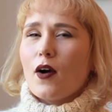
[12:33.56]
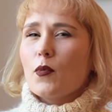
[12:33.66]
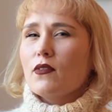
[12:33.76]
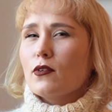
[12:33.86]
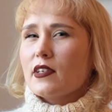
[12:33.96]

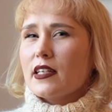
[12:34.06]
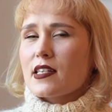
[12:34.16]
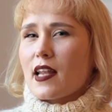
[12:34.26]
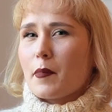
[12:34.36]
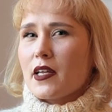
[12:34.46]
We've already
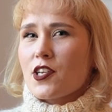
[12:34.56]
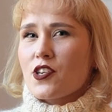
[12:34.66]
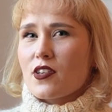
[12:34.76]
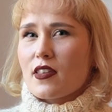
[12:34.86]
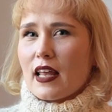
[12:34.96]

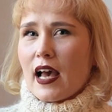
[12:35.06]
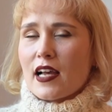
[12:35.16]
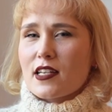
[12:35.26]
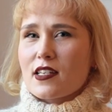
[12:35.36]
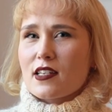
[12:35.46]
established
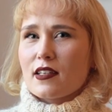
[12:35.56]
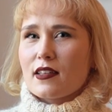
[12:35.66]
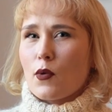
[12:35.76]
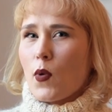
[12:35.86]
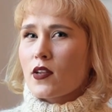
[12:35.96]
that
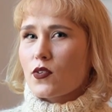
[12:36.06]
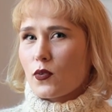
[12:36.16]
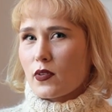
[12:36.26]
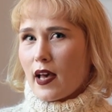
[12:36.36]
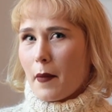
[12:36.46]
there weren't
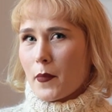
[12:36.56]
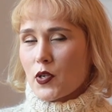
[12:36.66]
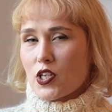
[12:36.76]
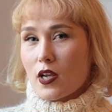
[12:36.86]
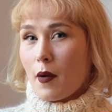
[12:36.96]
all that
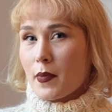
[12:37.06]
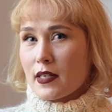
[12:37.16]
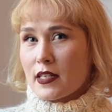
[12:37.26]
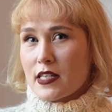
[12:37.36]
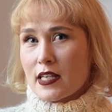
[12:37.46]
much garment
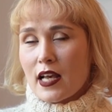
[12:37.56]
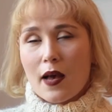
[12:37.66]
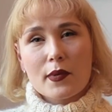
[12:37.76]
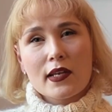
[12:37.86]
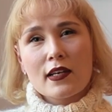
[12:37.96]
knitting
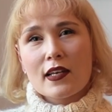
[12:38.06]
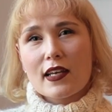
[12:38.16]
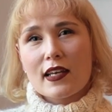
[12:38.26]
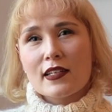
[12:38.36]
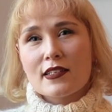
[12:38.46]
happening
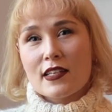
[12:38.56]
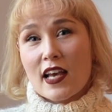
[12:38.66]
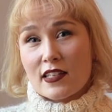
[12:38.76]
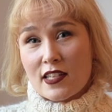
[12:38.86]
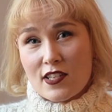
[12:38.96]
in
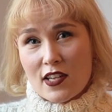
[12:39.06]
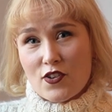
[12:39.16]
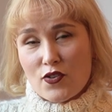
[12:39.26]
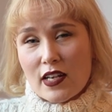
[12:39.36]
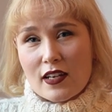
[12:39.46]
the 18th
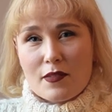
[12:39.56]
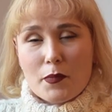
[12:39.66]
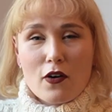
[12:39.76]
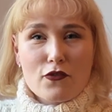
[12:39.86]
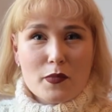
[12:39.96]
century
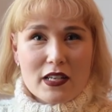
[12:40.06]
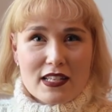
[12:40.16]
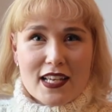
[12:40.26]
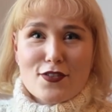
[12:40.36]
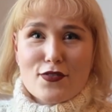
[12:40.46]
apart from
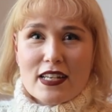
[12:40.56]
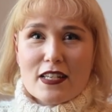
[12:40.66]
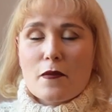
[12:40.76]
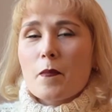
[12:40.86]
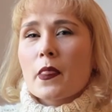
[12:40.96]

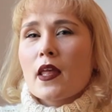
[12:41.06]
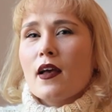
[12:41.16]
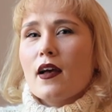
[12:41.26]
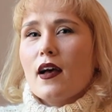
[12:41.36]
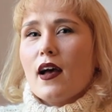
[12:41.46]
accessories.
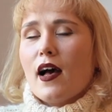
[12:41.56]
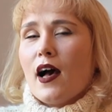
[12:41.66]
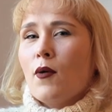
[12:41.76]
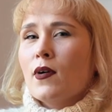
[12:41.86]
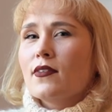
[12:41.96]

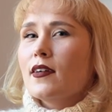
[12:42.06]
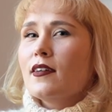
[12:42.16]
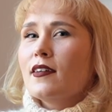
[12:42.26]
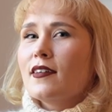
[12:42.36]
However,